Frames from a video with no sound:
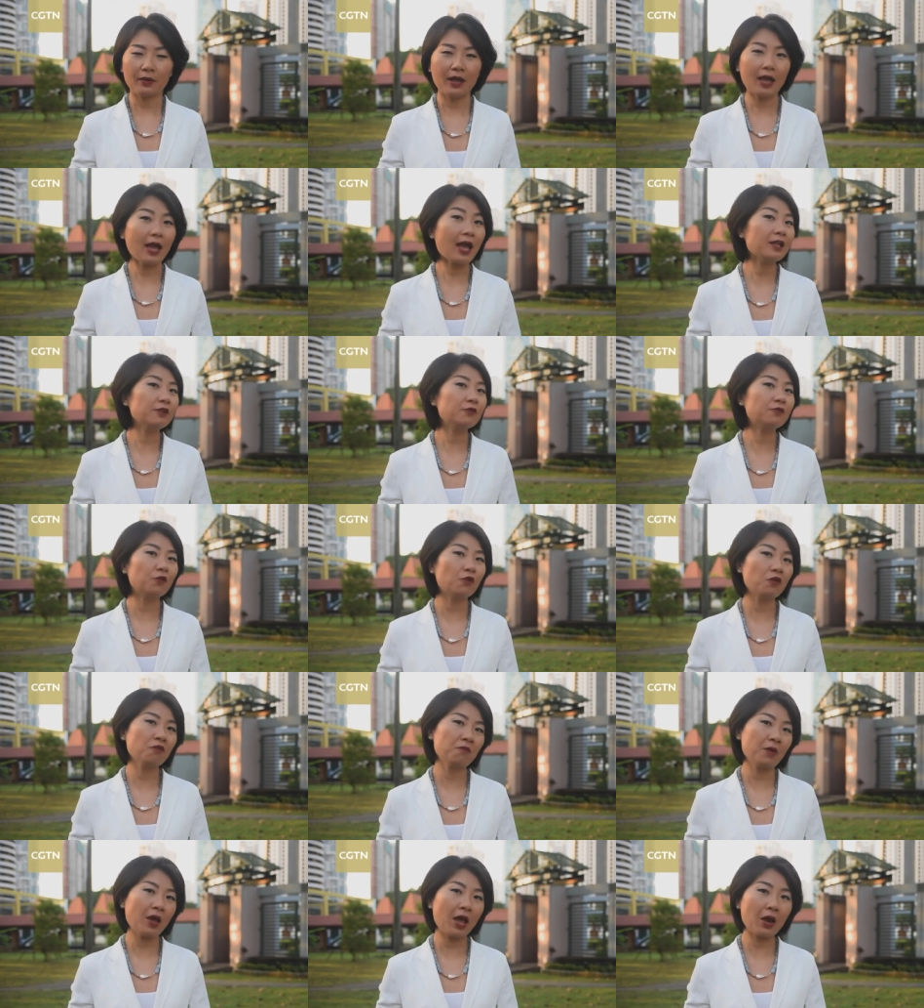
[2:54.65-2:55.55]
but a
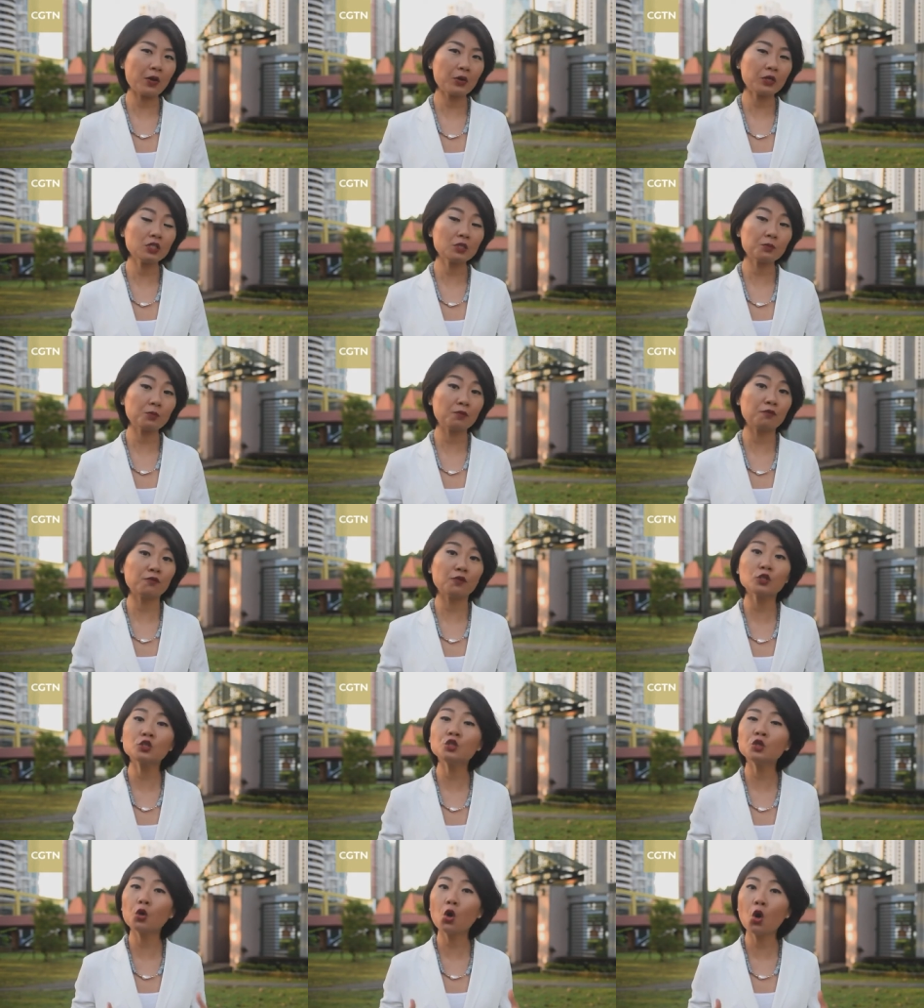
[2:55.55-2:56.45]
handful of parents
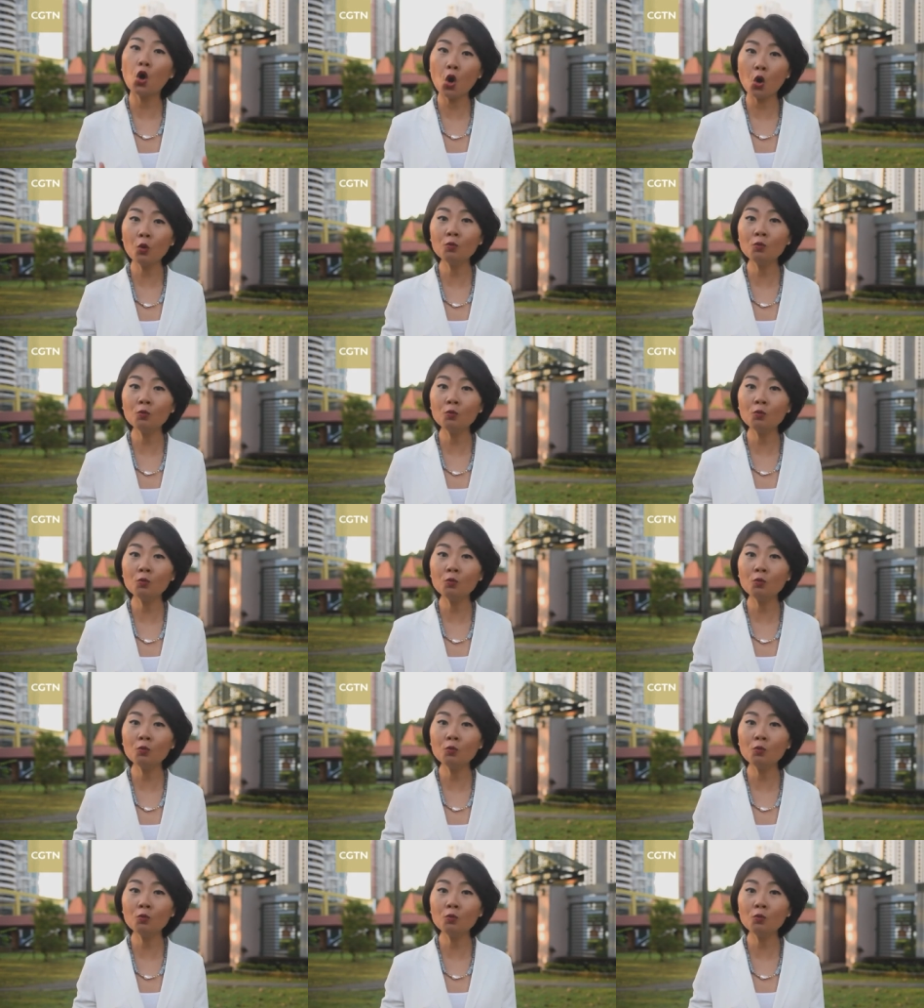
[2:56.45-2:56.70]
prefer to